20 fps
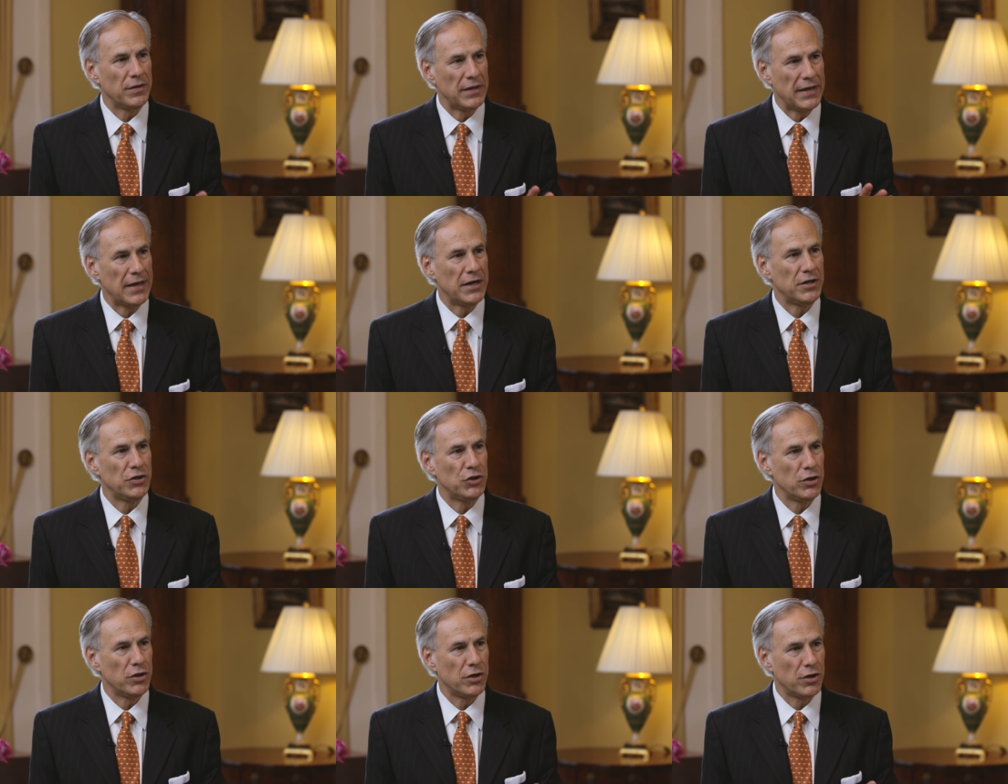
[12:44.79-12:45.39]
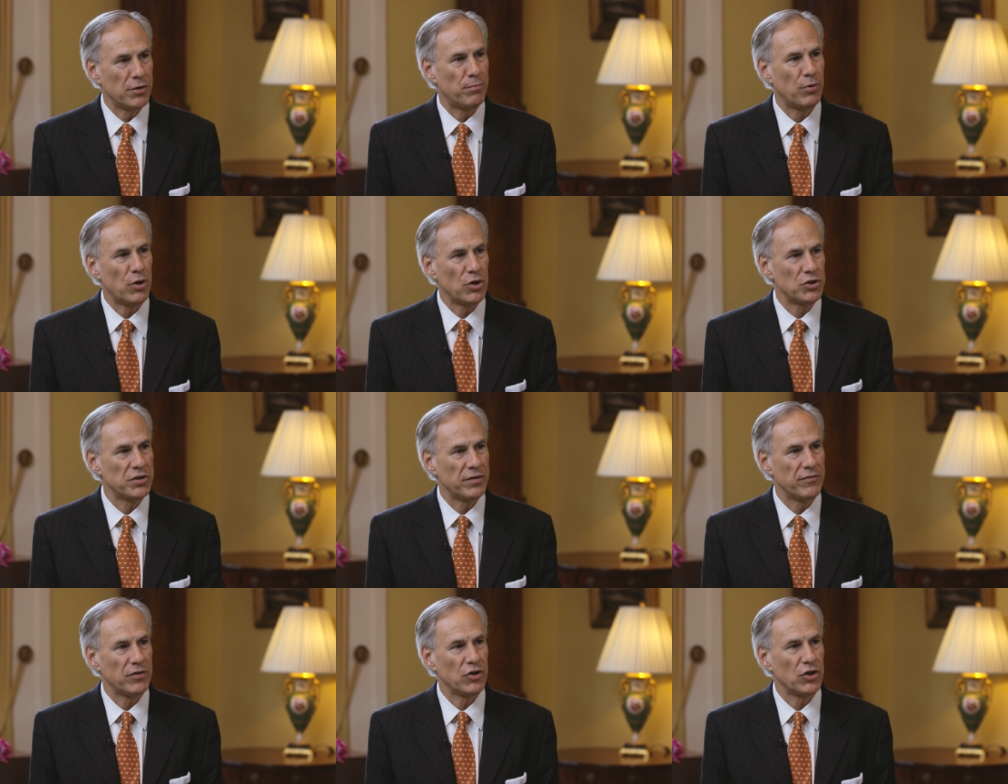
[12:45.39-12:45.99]
the attitude and
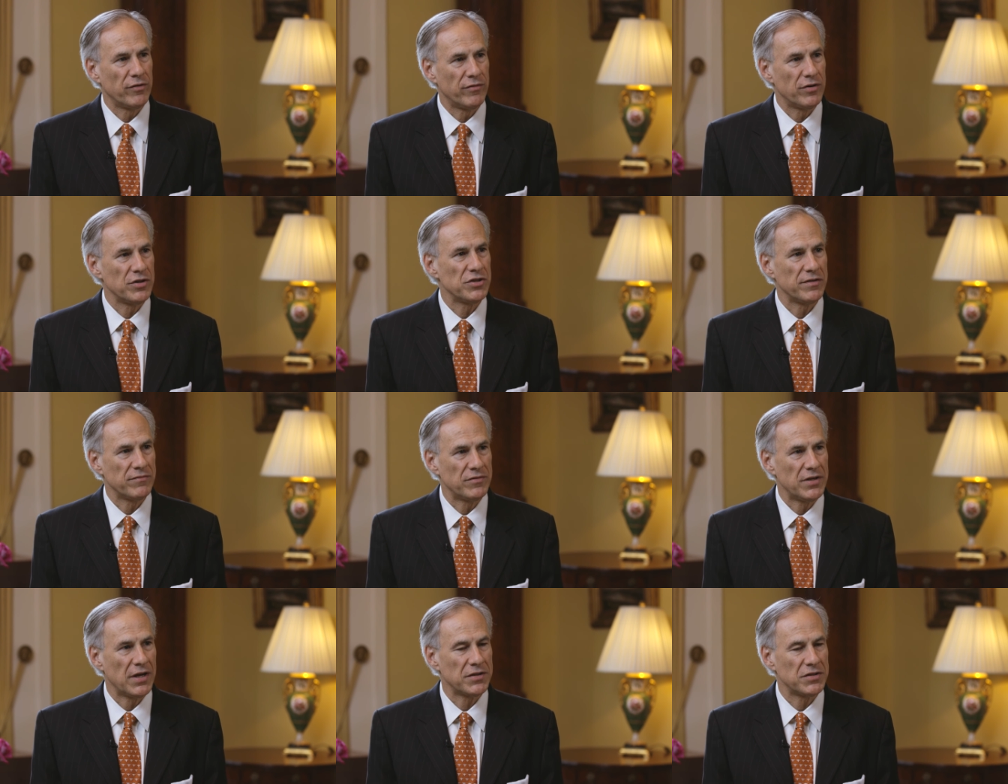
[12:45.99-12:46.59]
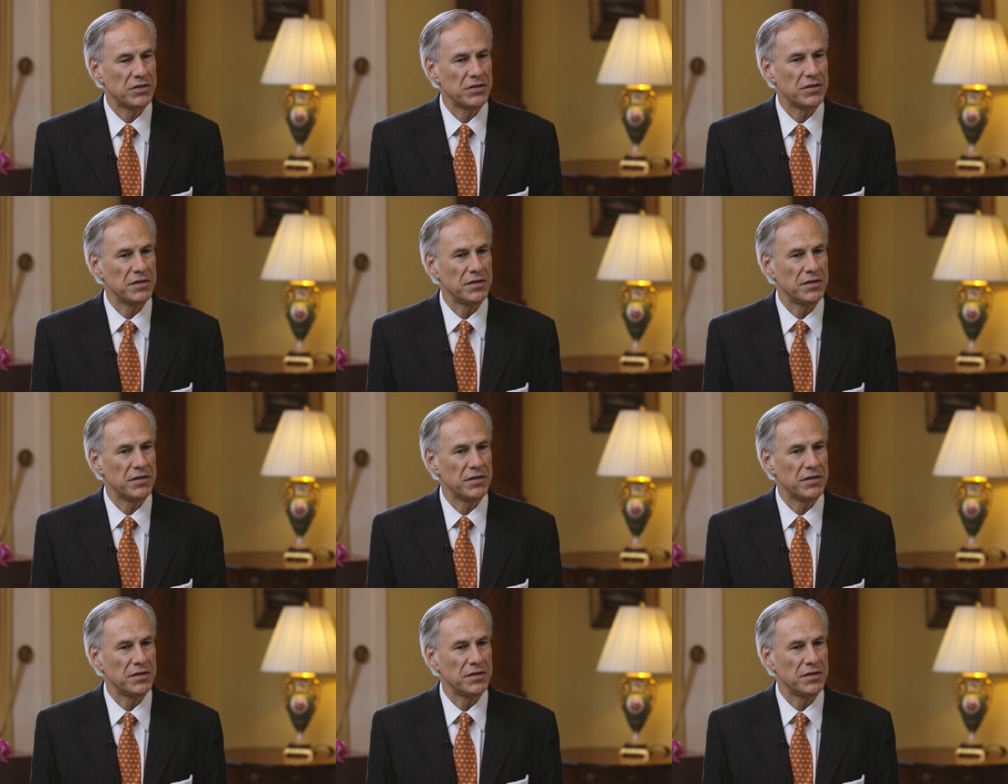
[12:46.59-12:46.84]
approach of the University of Texas,